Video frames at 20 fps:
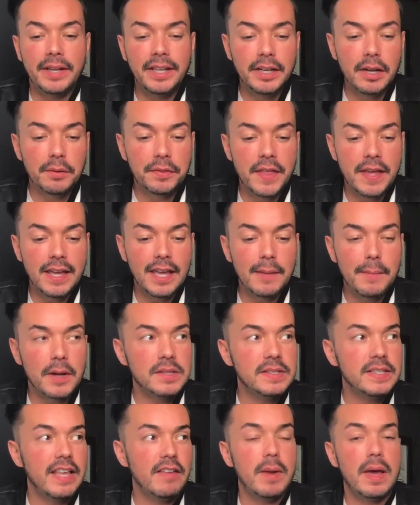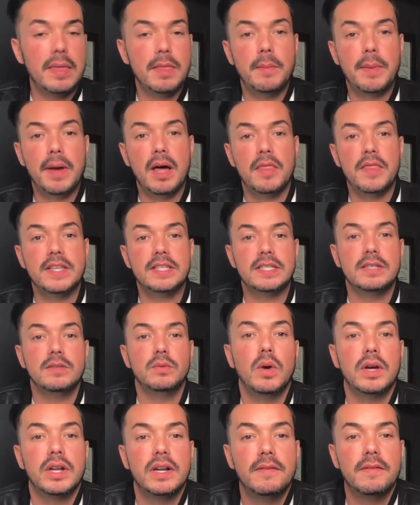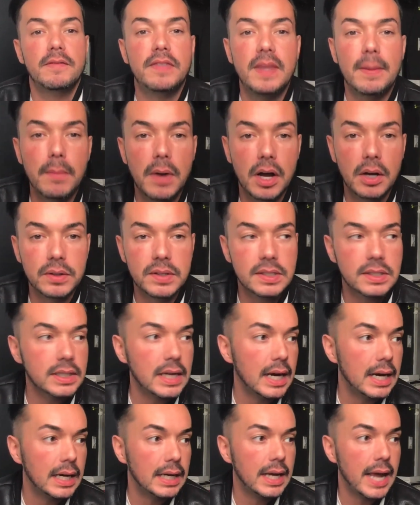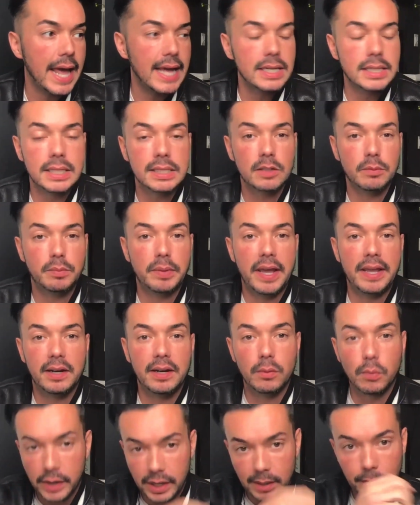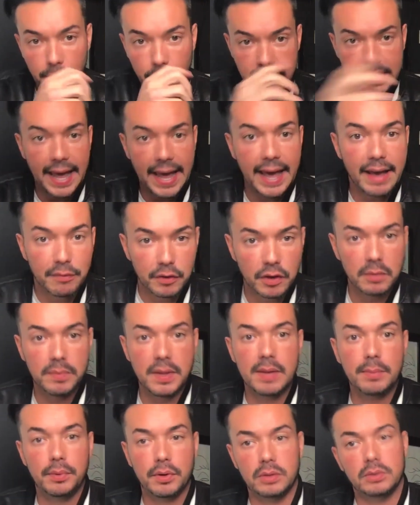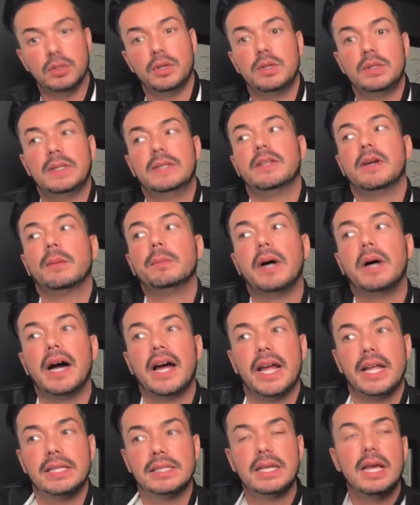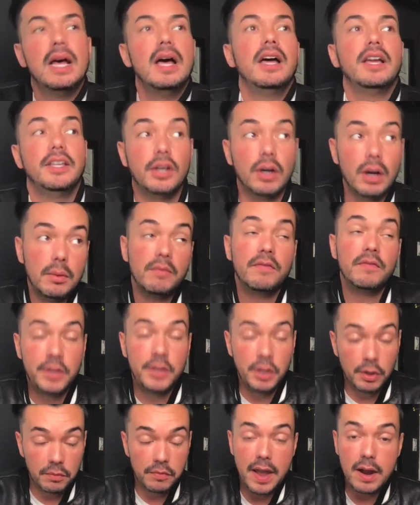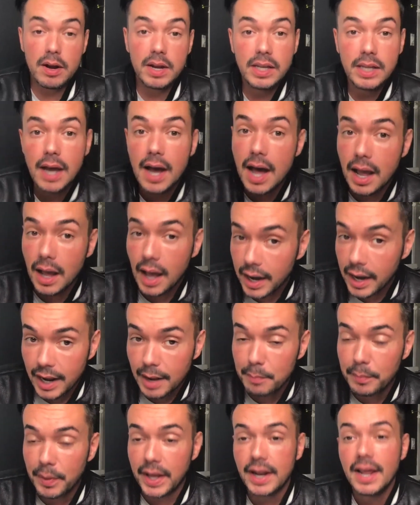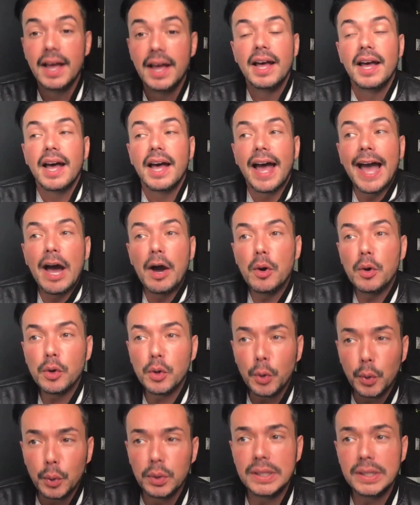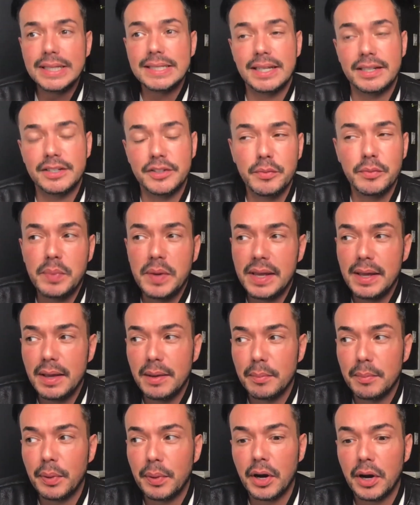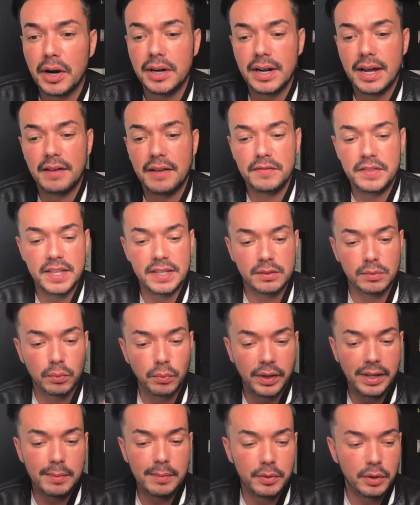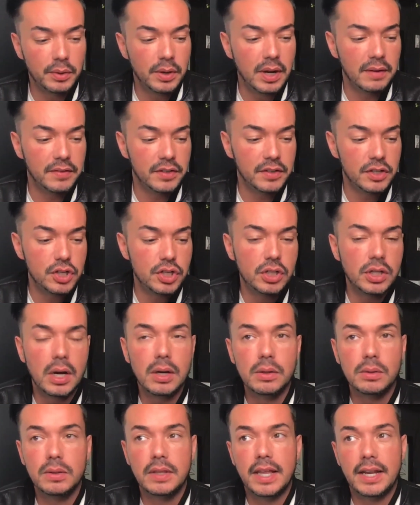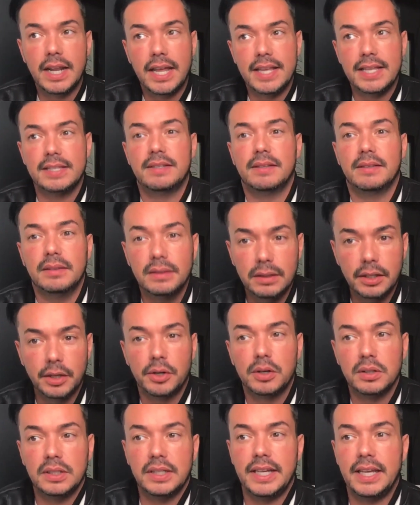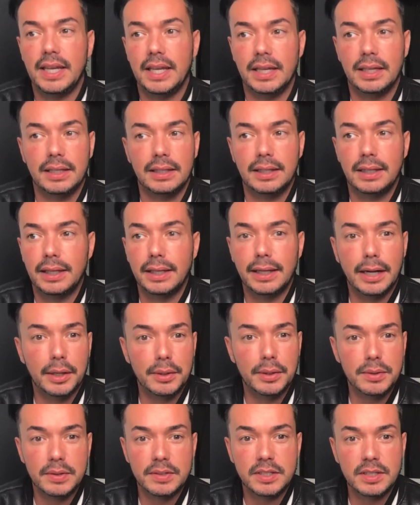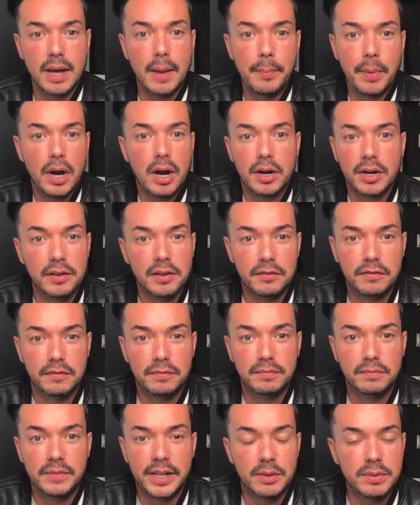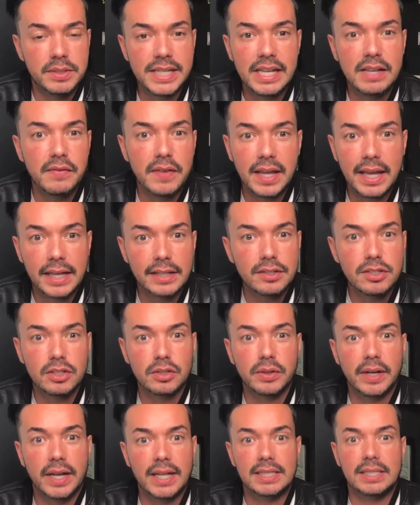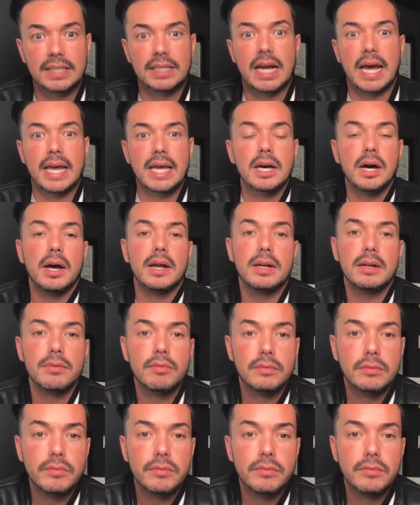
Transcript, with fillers: you know, thinking about Saved by the Bell, this is one of the most uh, anticipated reboots ever. People are losing their minds. You're you're very young, and I, but how cool is it to be part of this reboot of a show that is literally, you know, a part of, you know, T V history? It's an icon.